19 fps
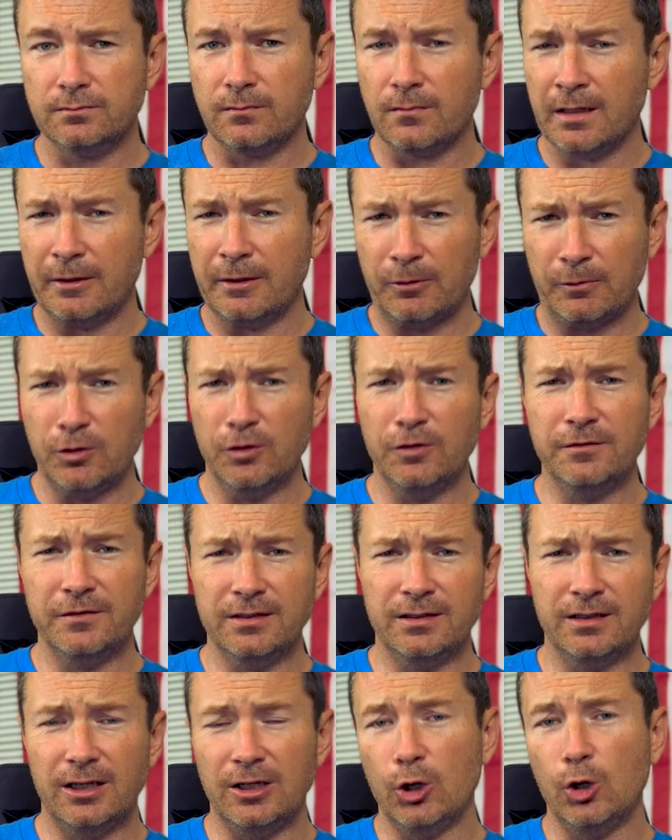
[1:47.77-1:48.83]
They removed
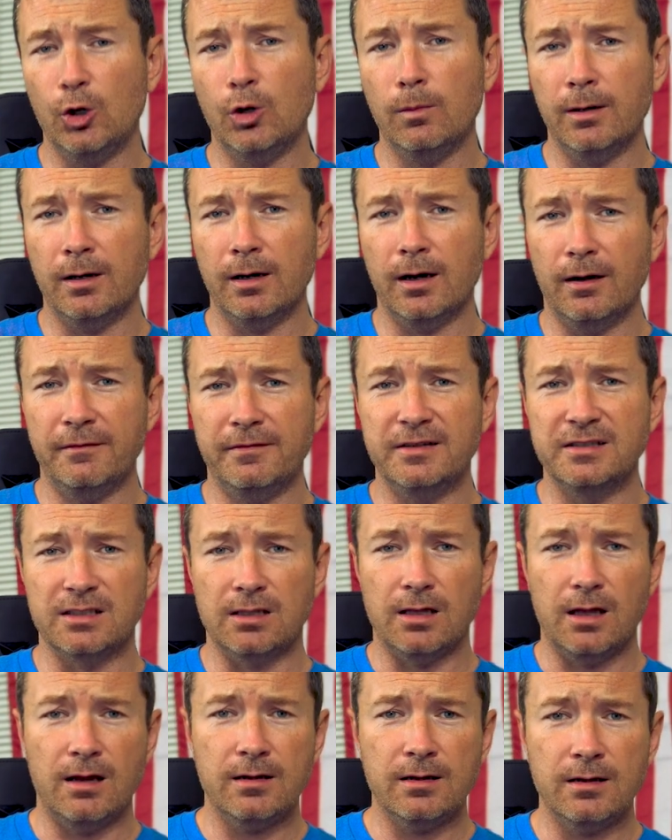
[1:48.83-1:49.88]
a lobe of his
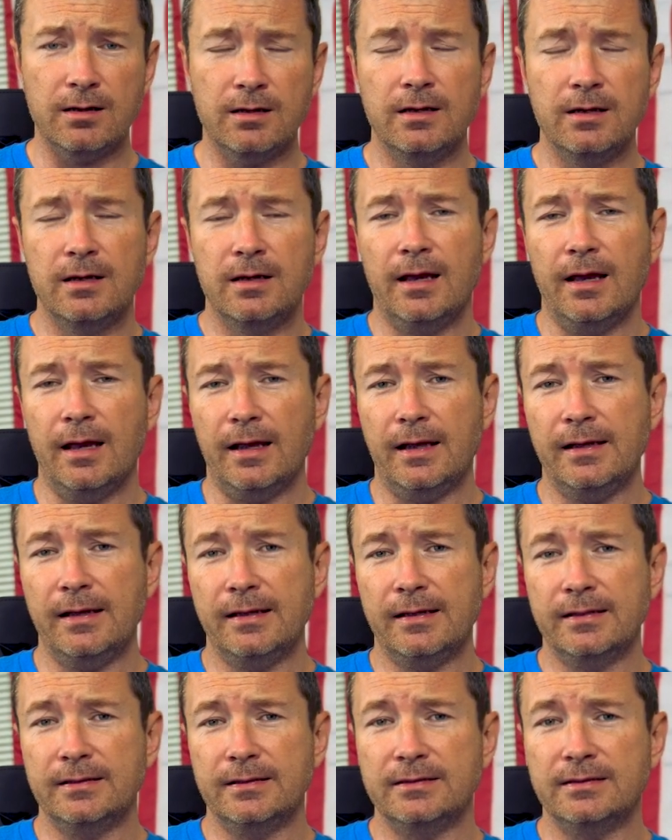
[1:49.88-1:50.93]
lung
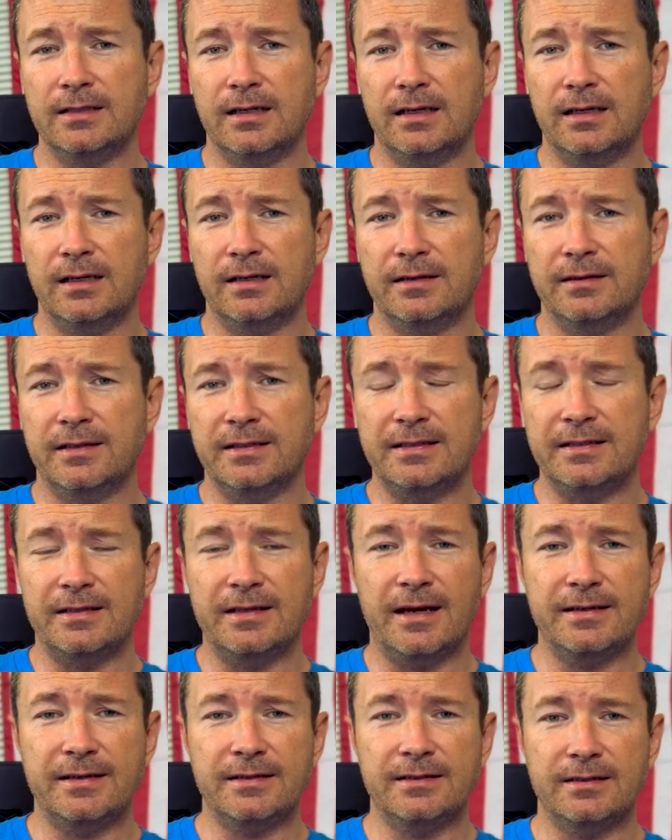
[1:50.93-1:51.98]
and uh, they did
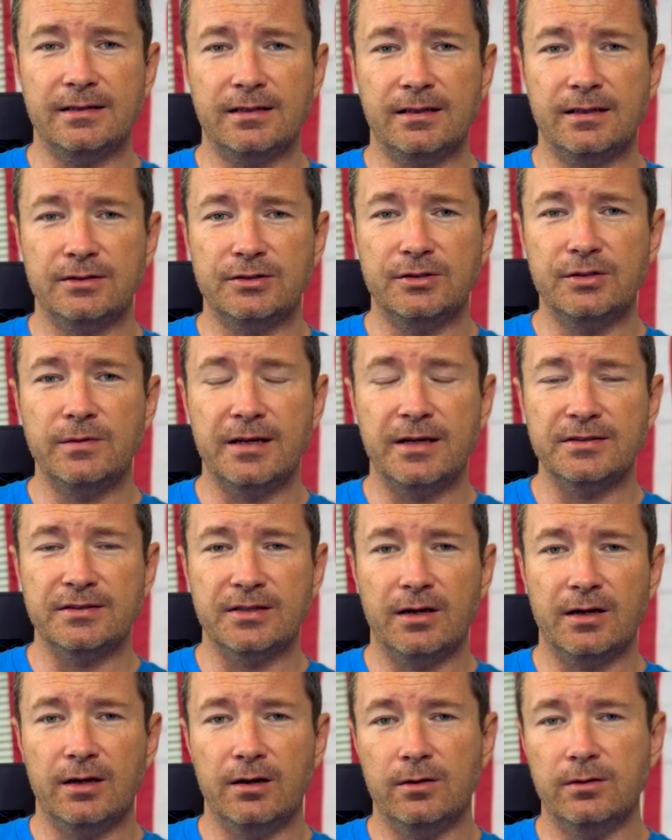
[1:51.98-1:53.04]
that uh, two days
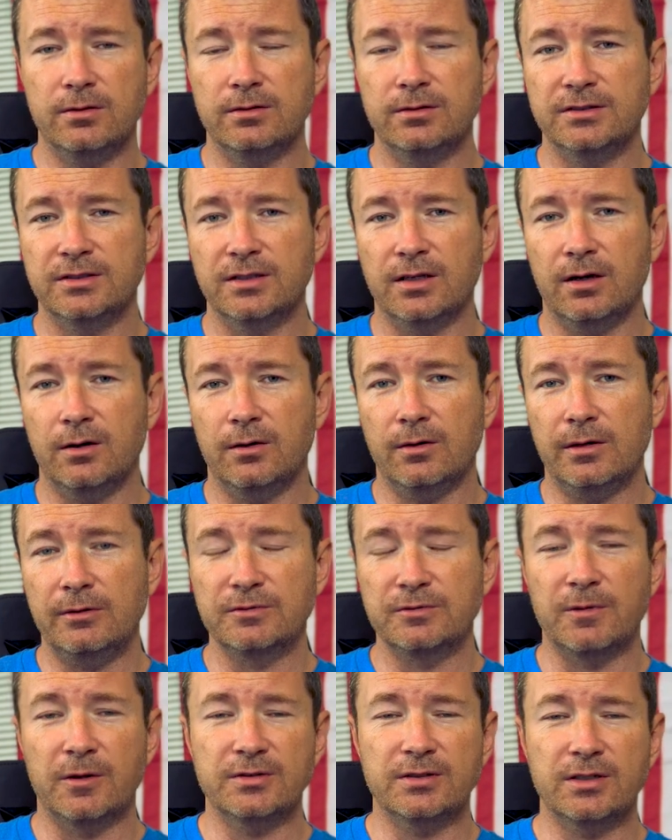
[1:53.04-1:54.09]
ago. So he was
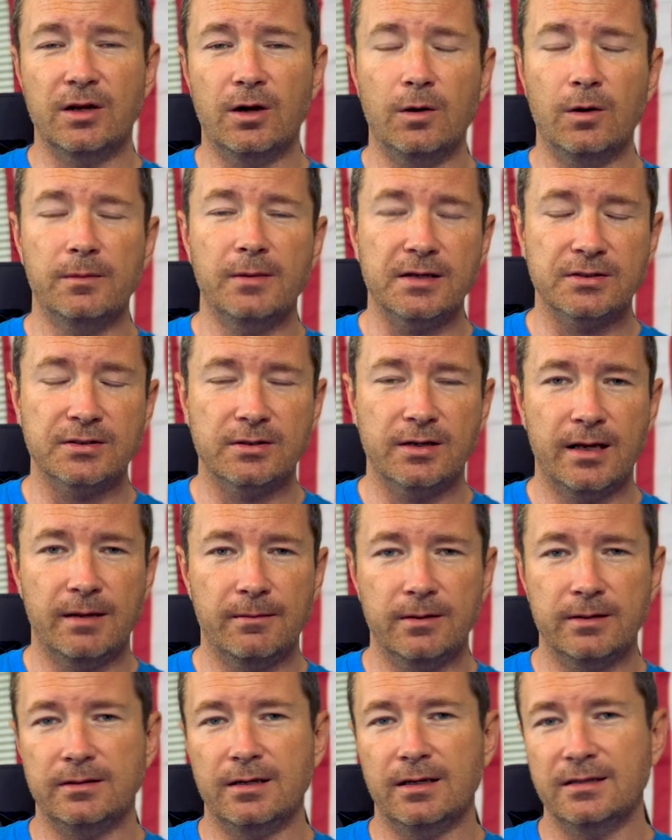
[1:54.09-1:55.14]
supposed to go home yesterday,
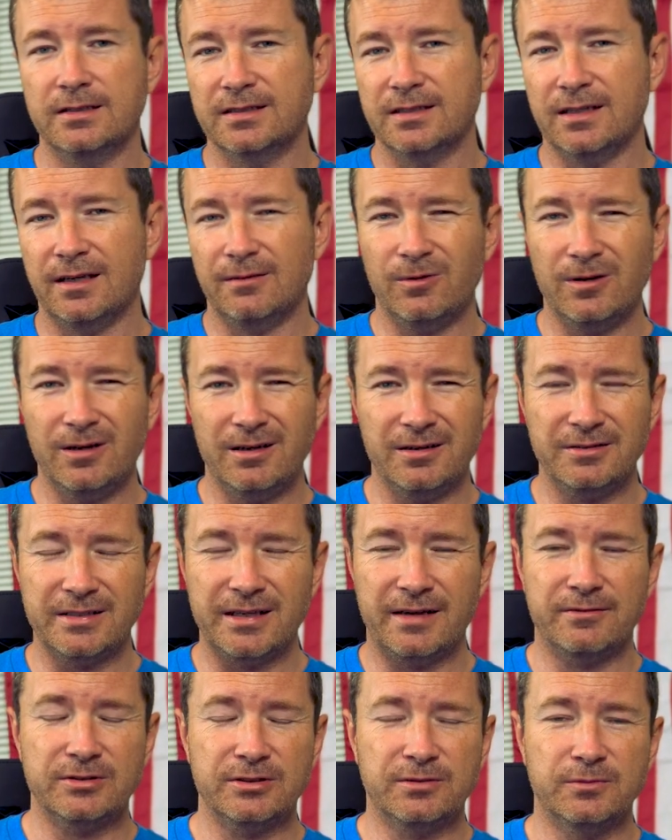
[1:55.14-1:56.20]
but they decided, well, he was
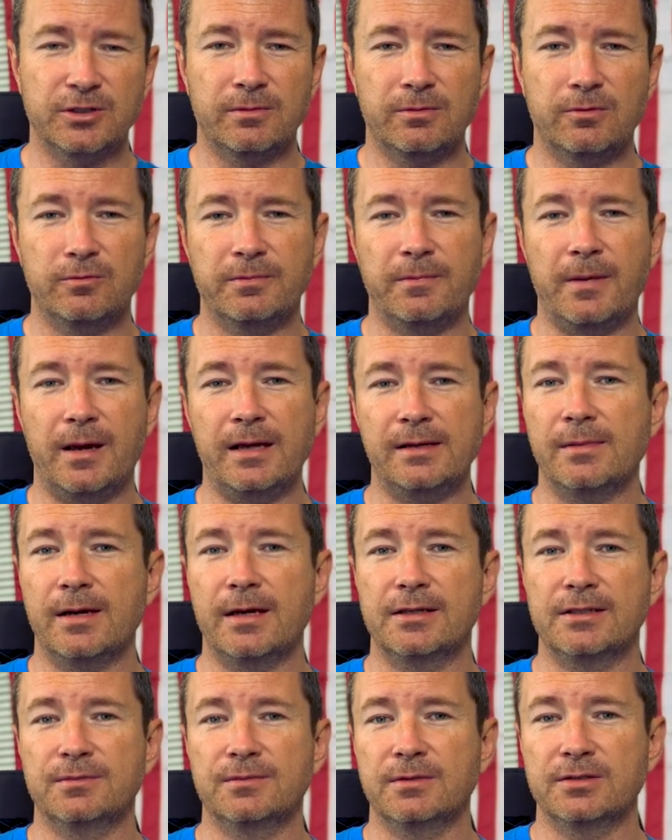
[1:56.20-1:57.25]
having some trouble with pain
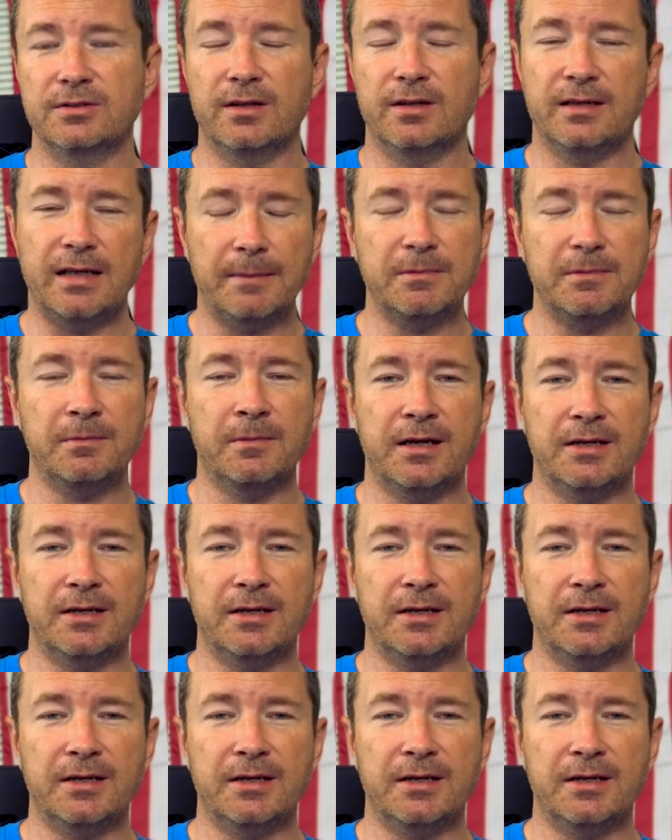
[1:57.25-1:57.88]
management. So they kept him an